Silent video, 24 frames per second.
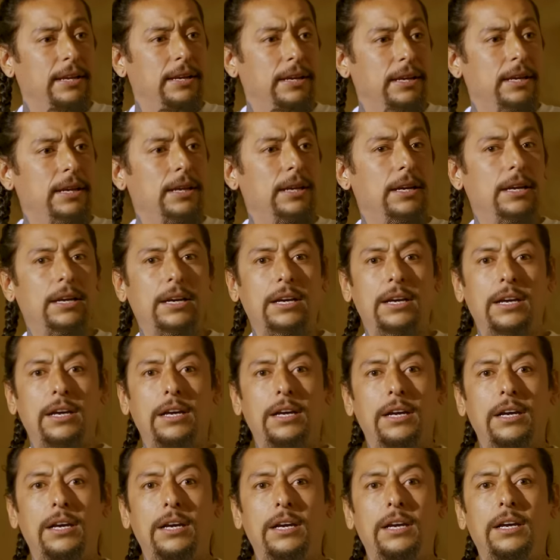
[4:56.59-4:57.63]

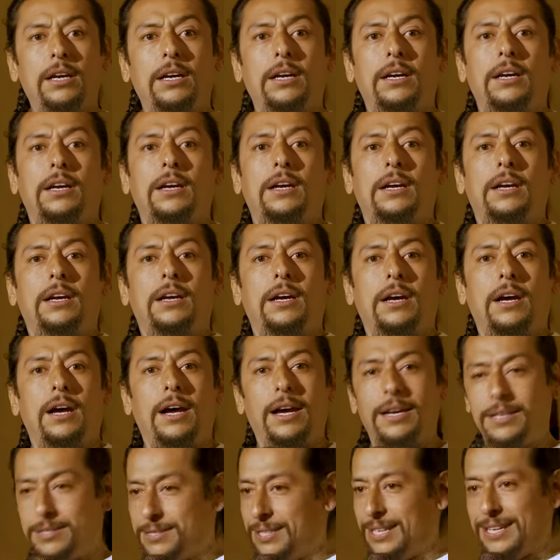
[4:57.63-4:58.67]

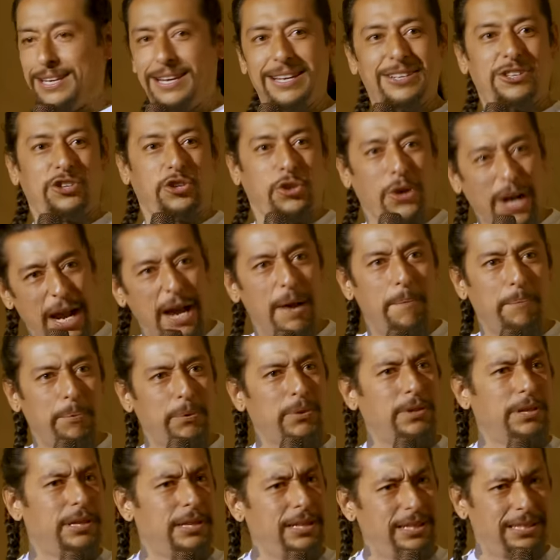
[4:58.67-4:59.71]
I said, a
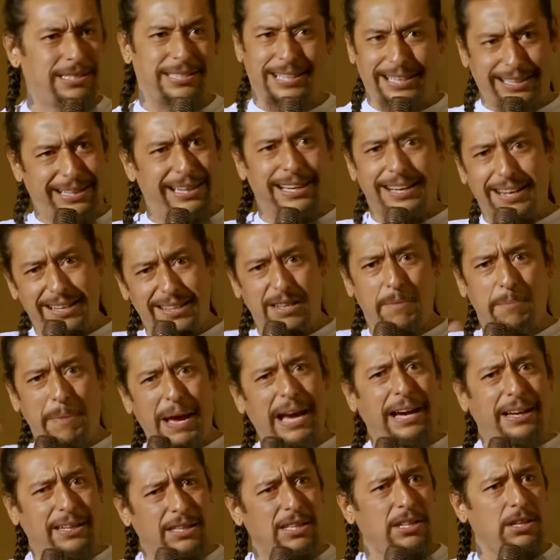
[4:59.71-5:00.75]
trampoline. He said, get on the
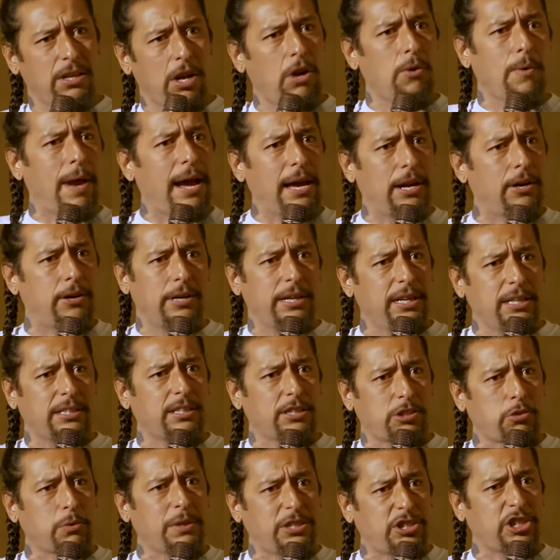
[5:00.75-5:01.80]
back of the lowrider and hit
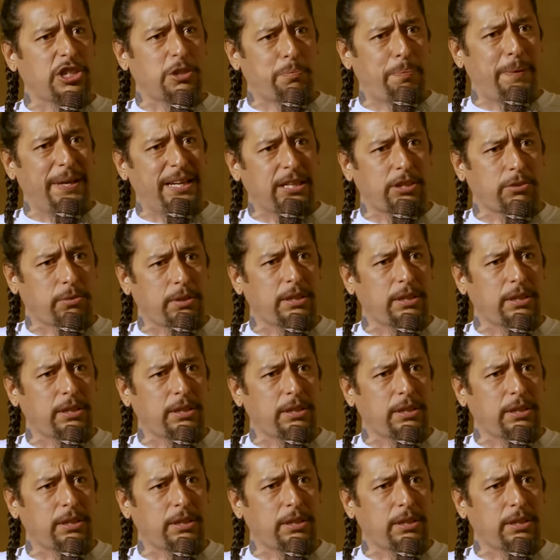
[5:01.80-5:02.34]
the switches, bitch.